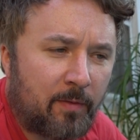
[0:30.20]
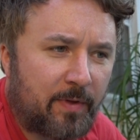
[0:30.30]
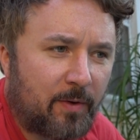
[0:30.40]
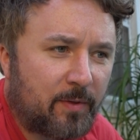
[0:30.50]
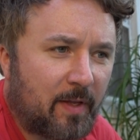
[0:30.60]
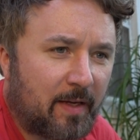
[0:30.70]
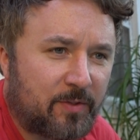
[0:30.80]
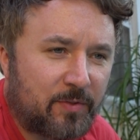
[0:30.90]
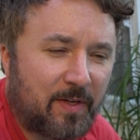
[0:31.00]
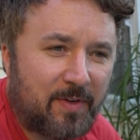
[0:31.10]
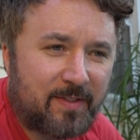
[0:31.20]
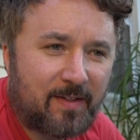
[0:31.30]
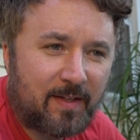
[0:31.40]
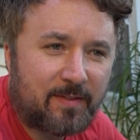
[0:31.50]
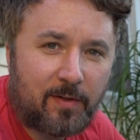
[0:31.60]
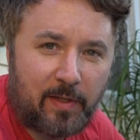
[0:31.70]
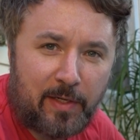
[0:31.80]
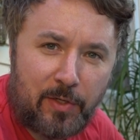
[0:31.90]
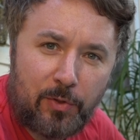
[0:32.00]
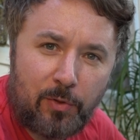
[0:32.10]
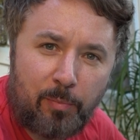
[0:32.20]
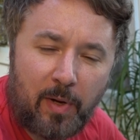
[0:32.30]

VX07 isn't necessarily new,